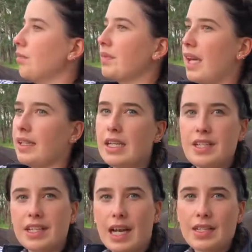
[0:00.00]
that
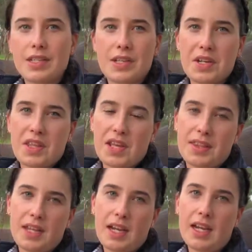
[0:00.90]
indicates to you that
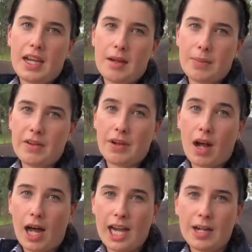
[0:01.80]
they're in a bit of a
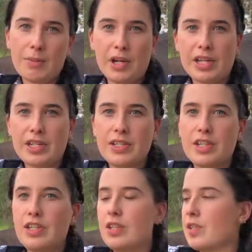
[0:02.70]
higher body
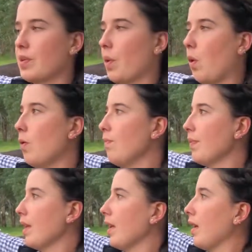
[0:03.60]
condition score,
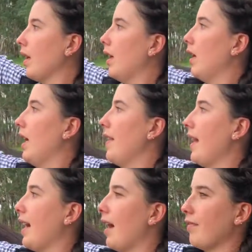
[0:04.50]
and
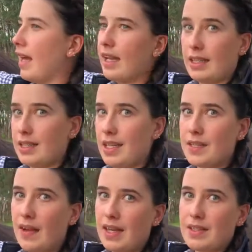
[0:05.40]
they have that excess
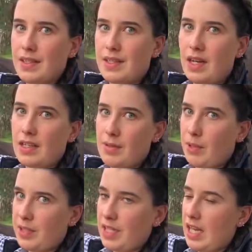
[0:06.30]
fat to start
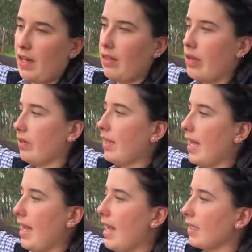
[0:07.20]
depositing along their
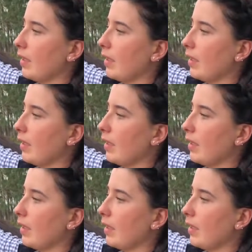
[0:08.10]
neck.